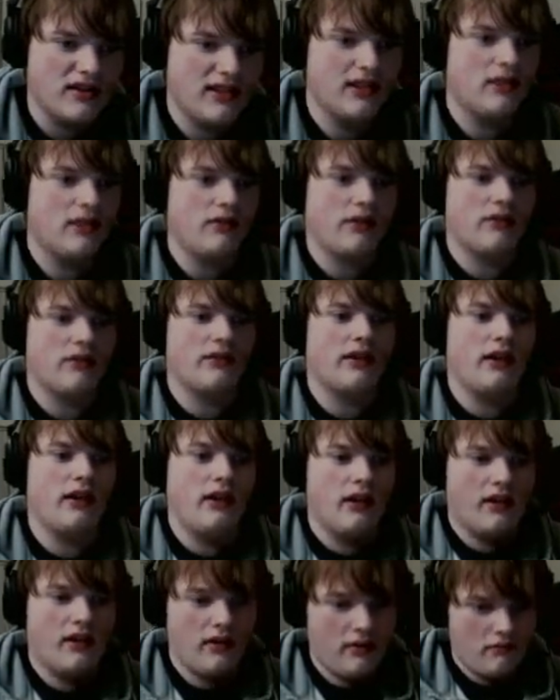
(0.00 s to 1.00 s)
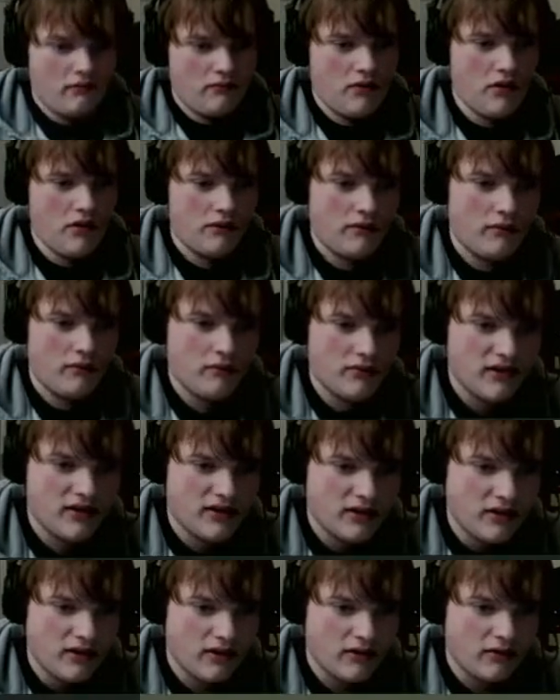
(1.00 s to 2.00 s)
to see clearly. Huh,
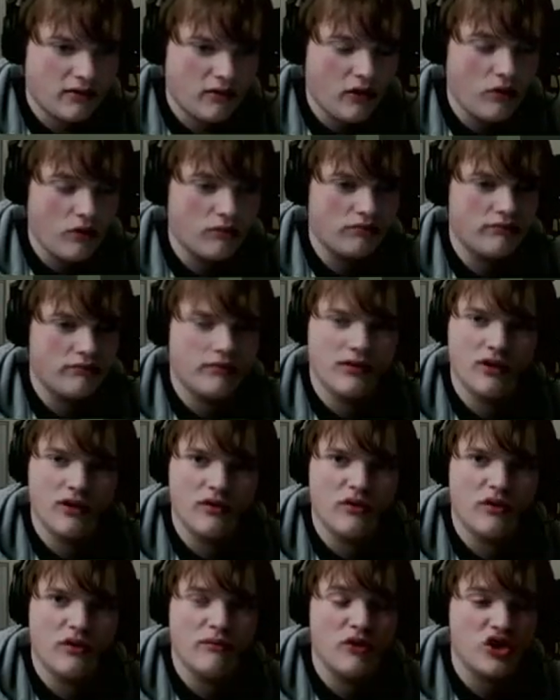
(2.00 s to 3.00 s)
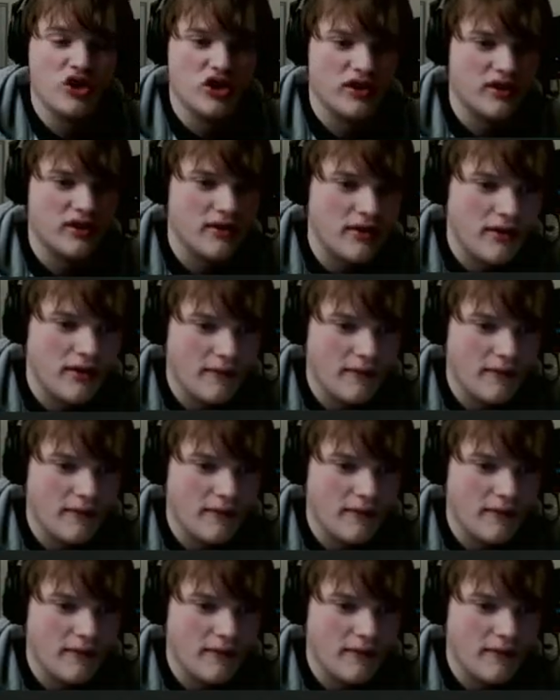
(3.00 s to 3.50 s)
what's in here? Oh, we go through the bushes.